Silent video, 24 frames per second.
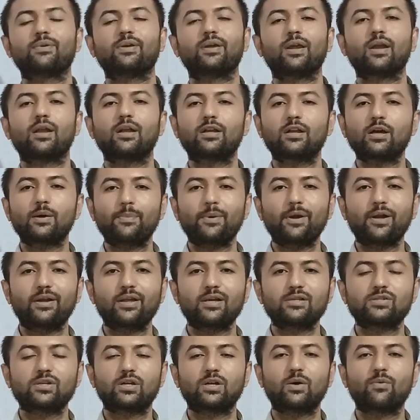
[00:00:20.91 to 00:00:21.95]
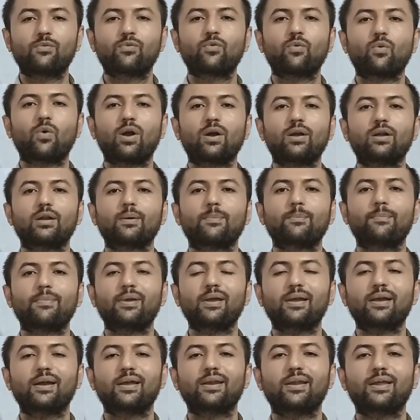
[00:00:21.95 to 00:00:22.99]
interpretation of quantum
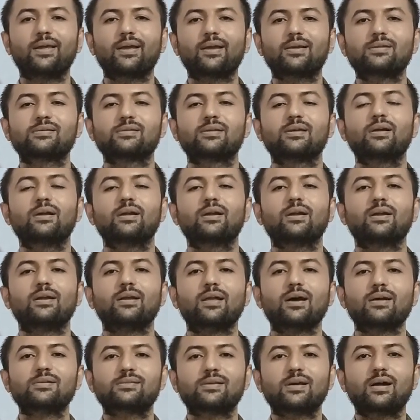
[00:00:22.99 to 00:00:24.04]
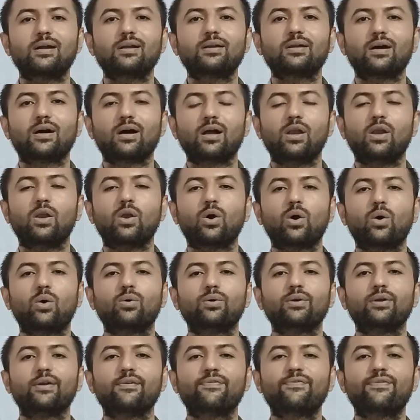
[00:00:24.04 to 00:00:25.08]
mechanics doesn't allow
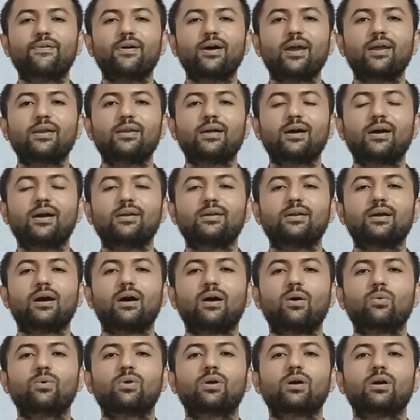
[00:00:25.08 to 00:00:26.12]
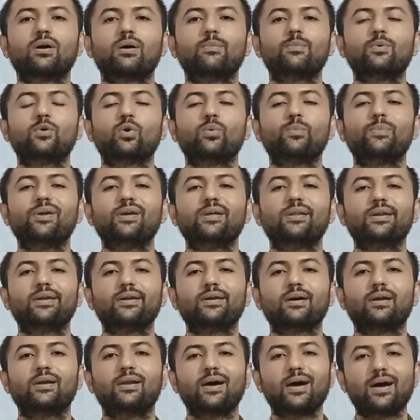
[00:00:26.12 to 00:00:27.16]
definite outcome to be
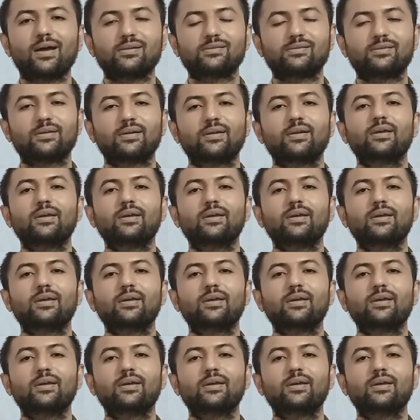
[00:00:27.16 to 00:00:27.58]
realized.